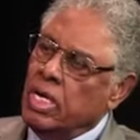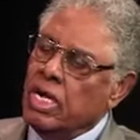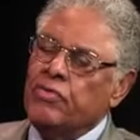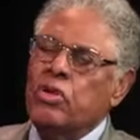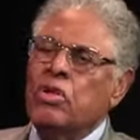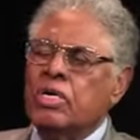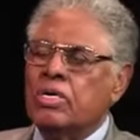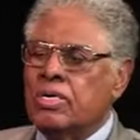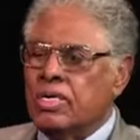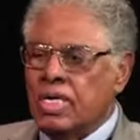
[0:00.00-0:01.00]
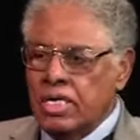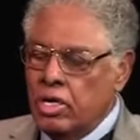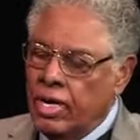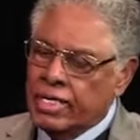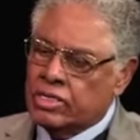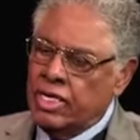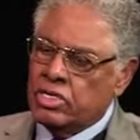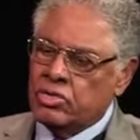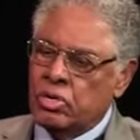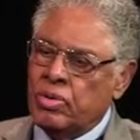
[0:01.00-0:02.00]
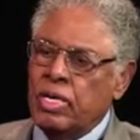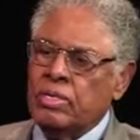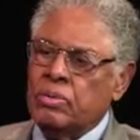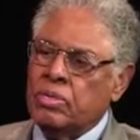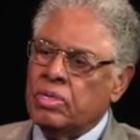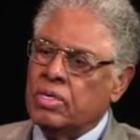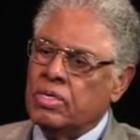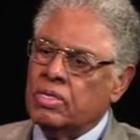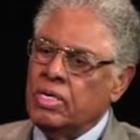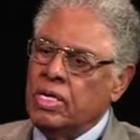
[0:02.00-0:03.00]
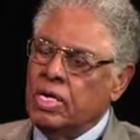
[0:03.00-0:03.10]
If you look at the United States or around the world,